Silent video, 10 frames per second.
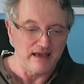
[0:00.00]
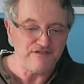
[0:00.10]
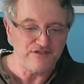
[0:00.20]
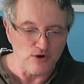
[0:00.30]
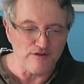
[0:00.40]

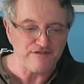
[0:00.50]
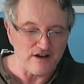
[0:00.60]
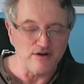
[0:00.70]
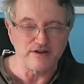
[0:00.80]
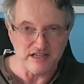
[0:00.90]
If your
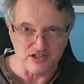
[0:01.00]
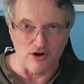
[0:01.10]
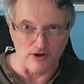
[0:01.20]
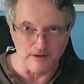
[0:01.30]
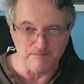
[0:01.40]
phone is
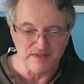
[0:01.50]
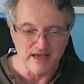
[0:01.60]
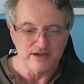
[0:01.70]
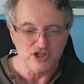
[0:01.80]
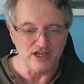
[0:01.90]
on,
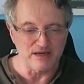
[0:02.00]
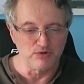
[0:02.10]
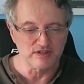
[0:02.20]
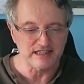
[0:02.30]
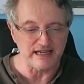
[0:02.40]
she
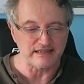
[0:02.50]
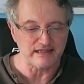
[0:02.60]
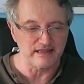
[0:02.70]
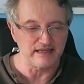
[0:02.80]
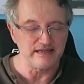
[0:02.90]
will
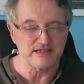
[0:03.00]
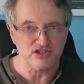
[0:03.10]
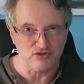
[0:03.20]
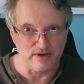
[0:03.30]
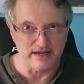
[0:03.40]
set the
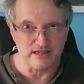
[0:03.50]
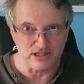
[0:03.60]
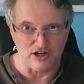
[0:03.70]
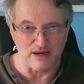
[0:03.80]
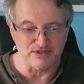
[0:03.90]
screen
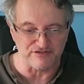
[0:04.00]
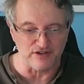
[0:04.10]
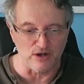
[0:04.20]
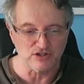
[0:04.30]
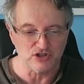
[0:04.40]
time
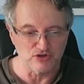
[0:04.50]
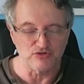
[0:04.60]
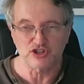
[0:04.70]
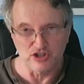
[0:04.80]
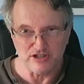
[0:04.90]
default
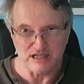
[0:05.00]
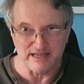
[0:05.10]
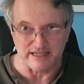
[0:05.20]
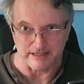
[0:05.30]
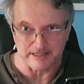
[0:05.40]
to 30
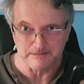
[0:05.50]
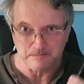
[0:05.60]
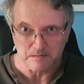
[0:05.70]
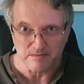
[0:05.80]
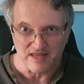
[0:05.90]

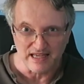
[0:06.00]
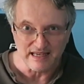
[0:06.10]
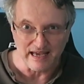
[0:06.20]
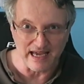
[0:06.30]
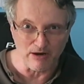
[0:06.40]
minutes.
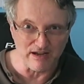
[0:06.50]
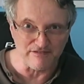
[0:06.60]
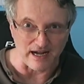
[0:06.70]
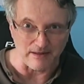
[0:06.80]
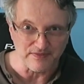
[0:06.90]

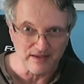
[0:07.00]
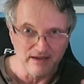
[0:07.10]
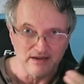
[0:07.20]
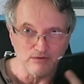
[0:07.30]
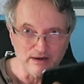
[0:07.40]
However,
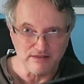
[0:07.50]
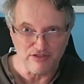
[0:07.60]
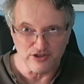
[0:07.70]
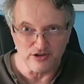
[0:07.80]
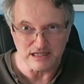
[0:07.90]
when
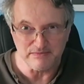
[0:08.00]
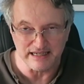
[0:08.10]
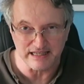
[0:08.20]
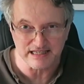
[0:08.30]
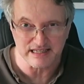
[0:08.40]
the 30
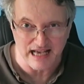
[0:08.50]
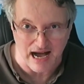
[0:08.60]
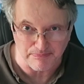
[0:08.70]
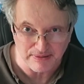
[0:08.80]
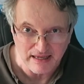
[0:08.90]
minutes is
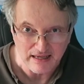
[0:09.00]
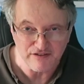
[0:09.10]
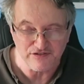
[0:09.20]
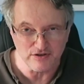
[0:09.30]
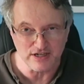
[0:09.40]
up,
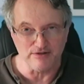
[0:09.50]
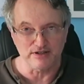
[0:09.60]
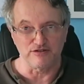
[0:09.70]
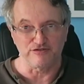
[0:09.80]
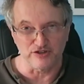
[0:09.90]
if you
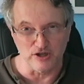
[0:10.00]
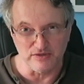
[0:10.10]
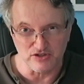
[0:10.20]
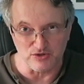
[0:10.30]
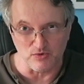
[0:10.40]
don't
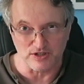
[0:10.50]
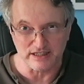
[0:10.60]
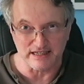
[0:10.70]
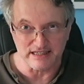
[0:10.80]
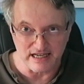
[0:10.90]
confirm that you want
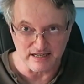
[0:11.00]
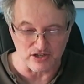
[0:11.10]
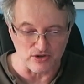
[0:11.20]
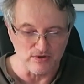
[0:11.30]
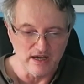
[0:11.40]
to
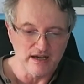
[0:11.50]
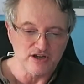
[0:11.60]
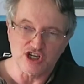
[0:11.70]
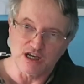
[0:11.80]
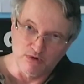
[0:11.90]
continue,
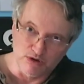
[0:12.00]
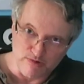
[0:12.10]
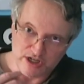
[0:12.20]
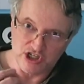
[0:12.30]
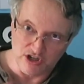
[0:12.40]
she will
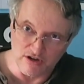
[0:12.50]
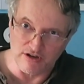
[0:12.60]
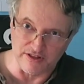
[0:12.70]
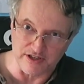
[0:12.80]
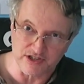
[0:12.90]

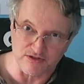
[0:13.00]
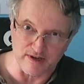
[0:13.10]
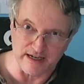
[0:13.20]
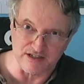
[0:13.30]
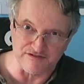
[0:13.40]
return the
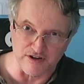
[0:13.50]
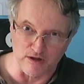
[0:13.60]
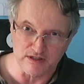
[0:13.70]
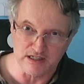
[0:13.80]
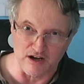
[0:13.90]
screen
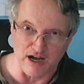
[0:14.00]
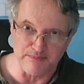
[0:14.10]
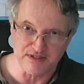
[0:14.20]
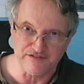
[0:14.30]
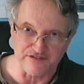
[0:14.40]
default
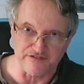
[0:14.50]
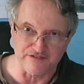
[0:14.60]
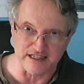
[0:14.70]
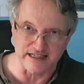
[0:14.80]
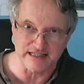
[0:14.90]
time to
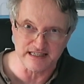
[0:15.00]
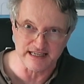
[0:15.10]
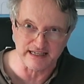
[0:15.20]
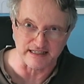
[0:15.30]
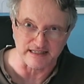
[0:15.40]
15
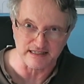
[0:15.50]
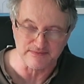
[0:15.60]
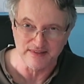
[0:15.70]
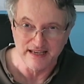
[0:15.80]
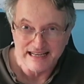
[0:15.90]

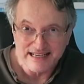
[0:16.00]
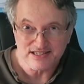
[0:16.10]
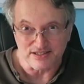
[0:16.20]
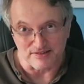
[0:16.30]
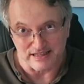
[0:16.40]
seconds.
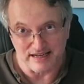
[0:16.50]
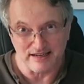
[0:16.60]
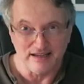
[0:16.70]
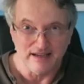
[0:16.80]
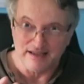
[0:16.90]
So
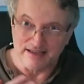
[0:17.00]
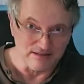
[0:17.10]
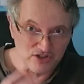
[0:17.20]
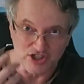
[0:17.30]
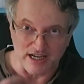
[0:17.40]
then
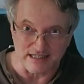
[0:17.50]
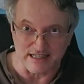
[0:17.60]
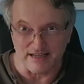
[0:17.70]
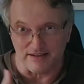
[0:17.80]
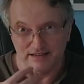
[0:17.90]
it'll shut
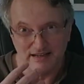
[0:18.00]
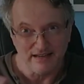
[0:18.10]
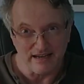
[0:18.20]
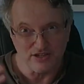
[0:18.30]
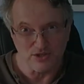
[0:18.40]
down
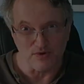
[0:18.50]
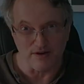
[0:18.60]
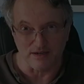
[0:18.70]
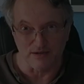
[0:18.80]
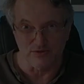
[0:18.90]
and you
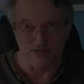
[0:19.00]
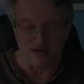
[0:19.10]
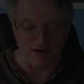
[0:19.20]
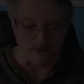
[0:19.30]
won't lose your